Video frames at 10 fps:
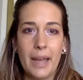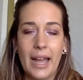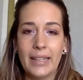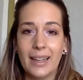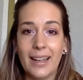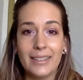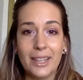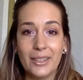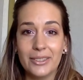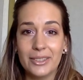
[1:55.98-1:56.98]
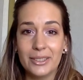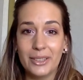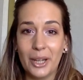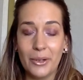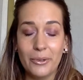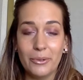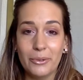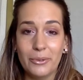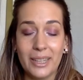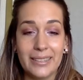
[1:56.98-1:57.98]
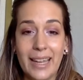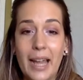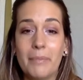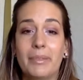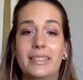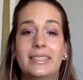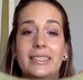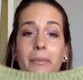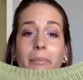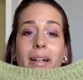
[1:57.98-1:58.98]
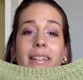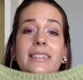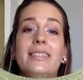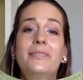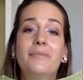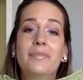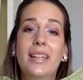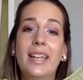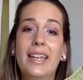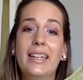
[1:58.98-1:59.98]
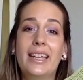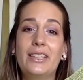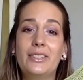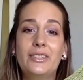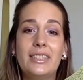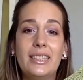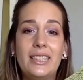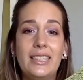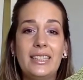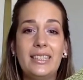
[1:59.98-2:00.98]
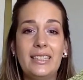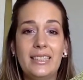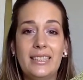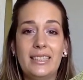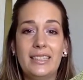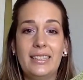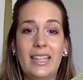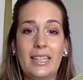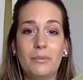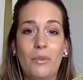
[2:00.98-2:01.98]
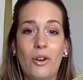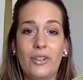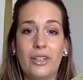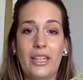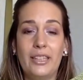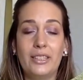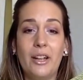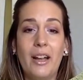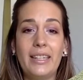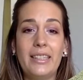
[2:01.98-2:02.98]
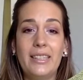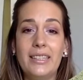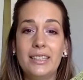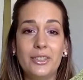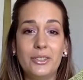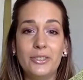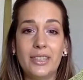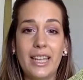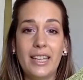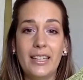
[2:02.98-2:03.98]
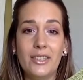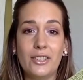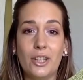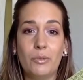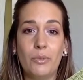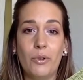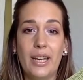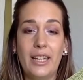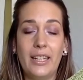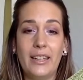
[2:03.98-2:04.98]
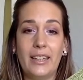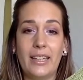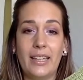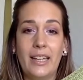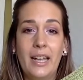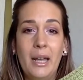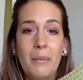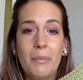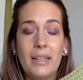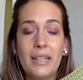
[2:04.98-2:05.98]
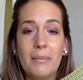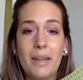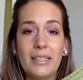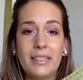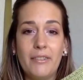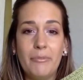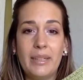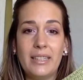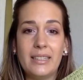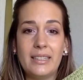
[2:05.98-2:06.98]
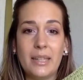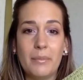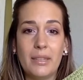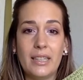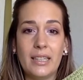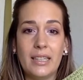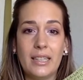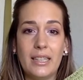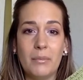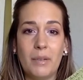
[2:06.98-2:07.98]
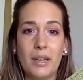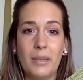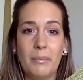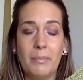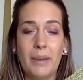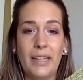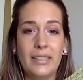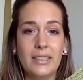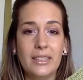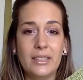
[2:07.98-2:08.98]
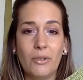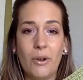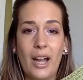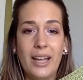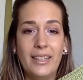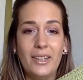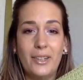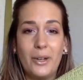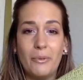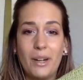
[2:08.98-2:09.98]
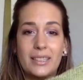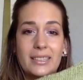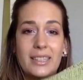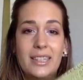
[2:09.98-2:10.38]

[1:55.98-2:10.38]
And I don't know what happened, but can you see that mark there? So didn't use any soap or anything, but there must have been something in my basin, or I don't know what.